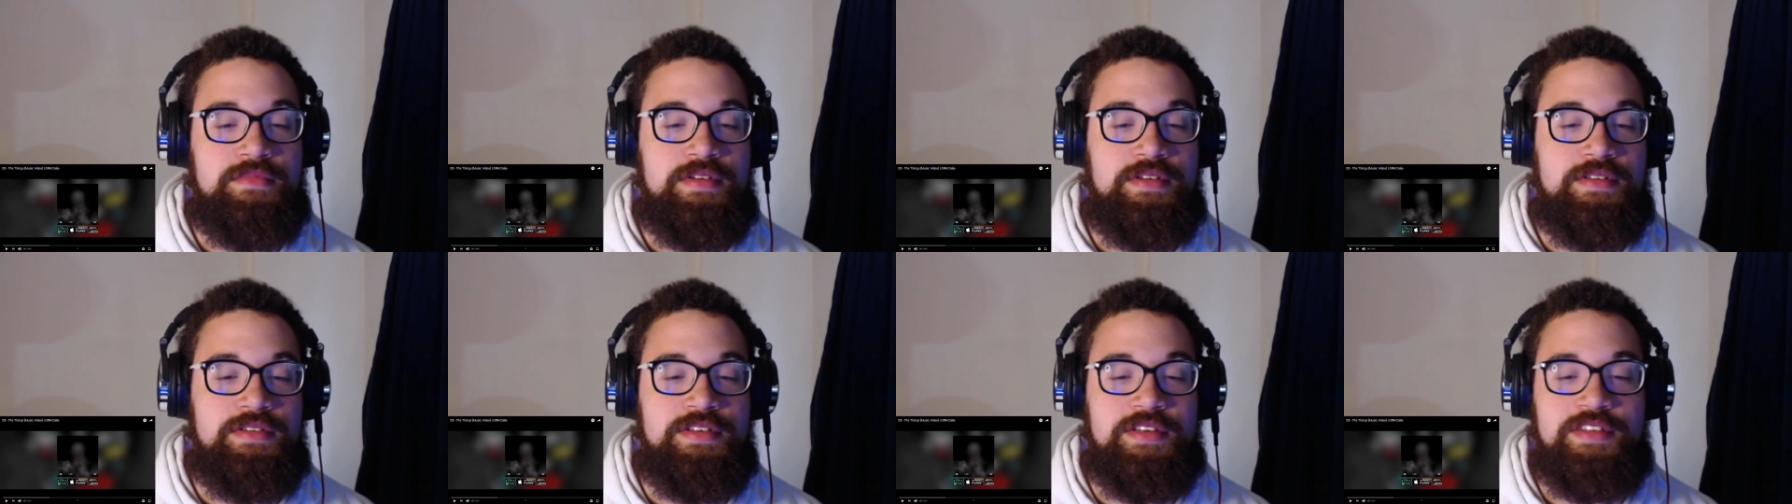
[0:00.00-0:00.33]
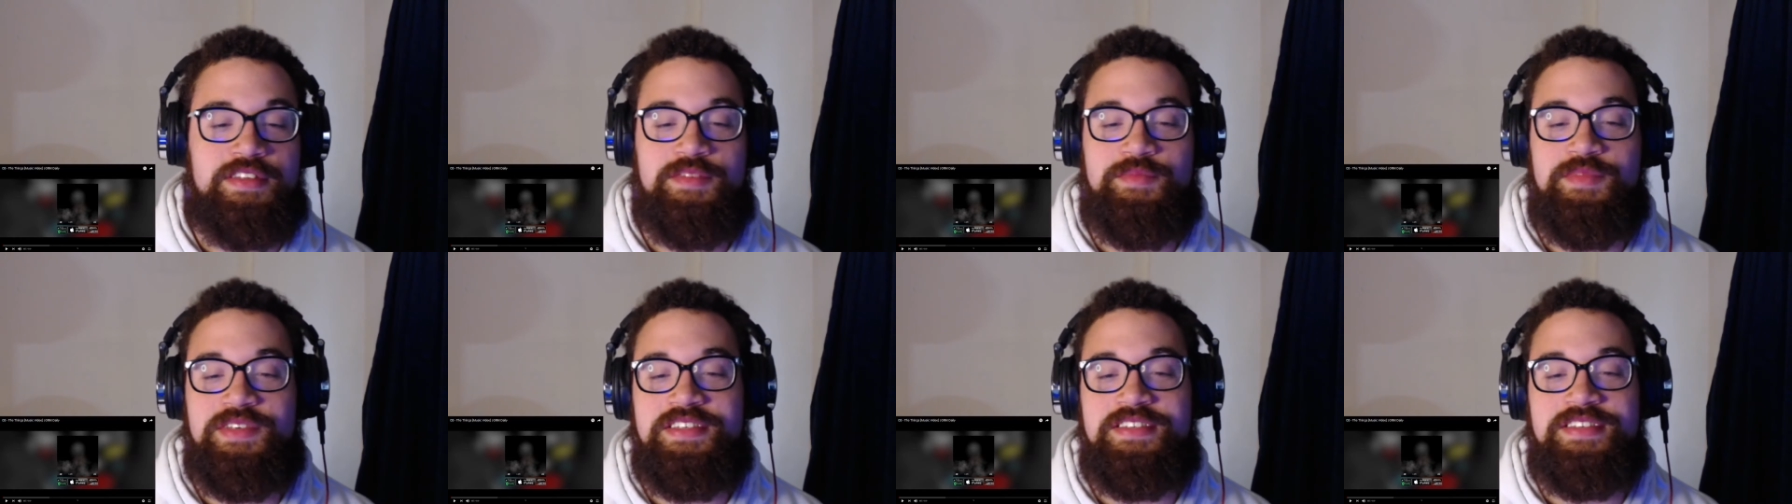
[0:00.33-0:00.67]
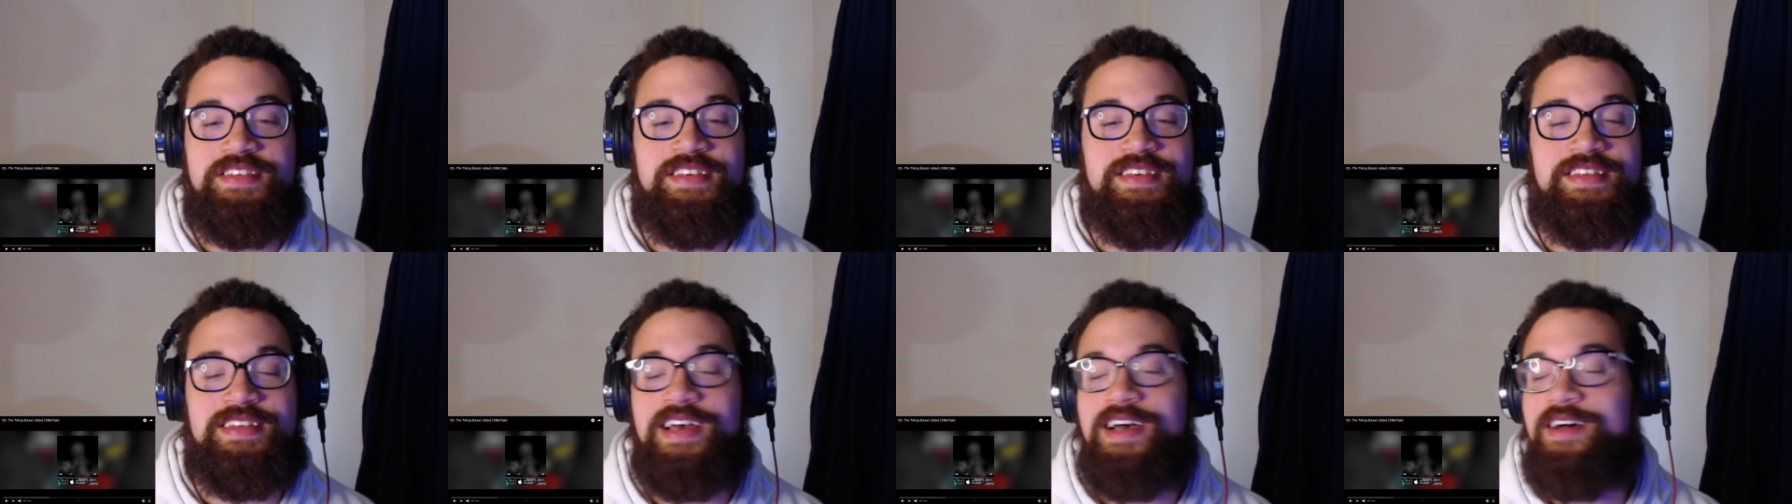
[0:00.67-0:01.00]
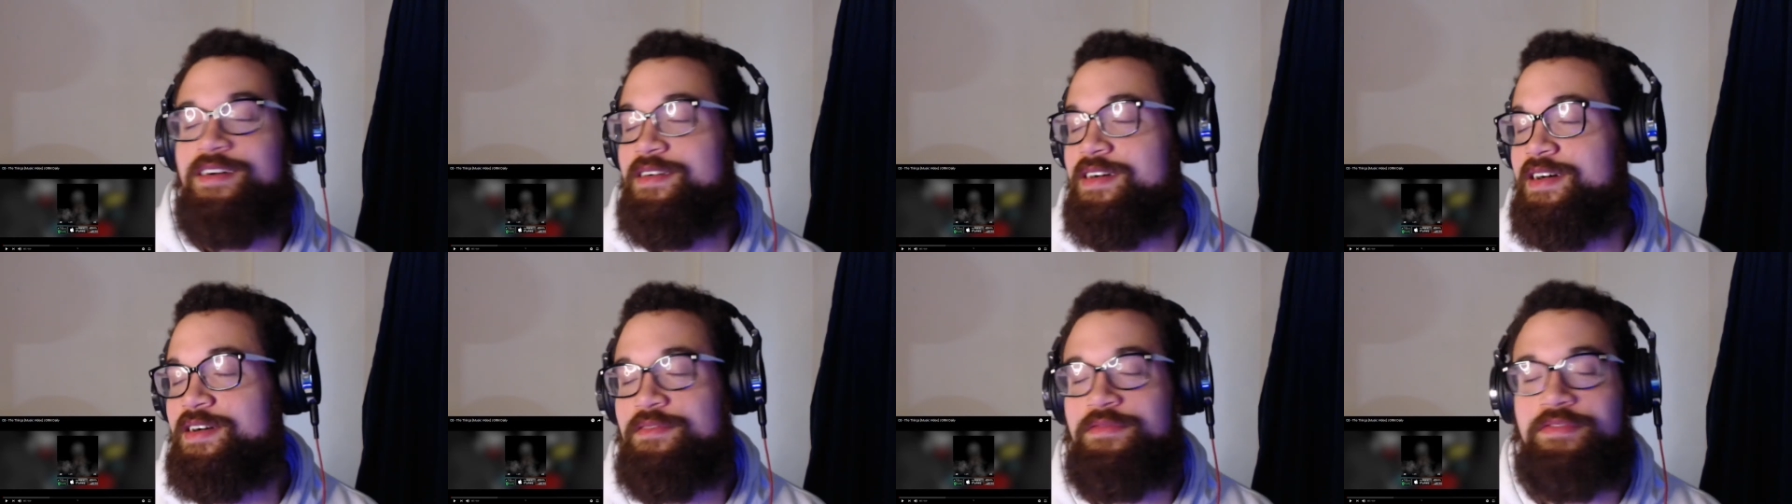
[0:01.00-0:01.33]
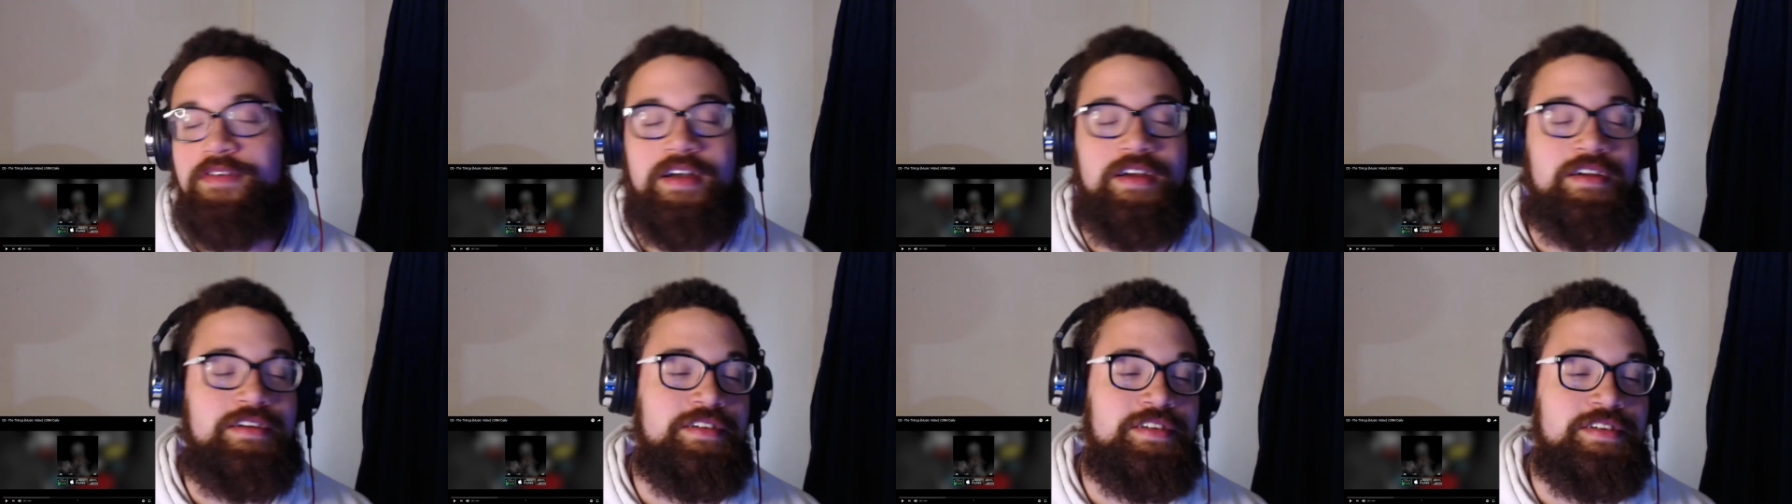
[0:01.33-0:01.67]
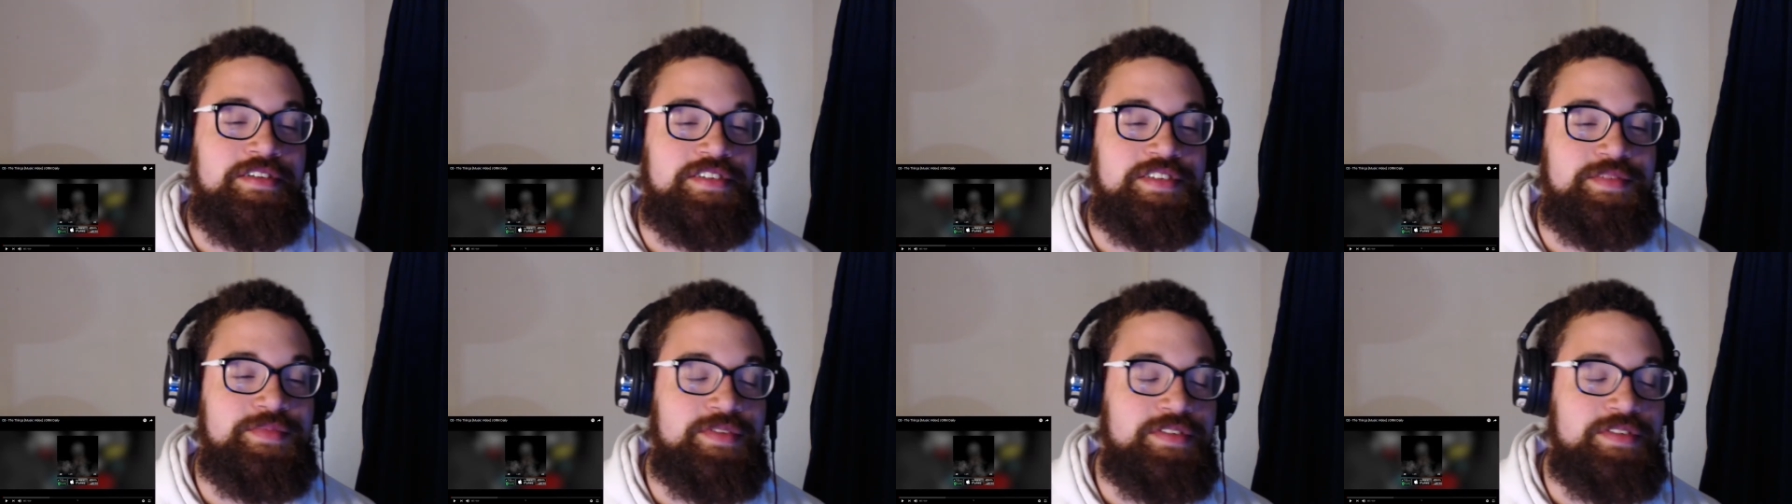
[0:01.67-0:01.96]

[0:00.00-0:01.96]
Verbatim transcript: it's yet to be seen how, how fire he is,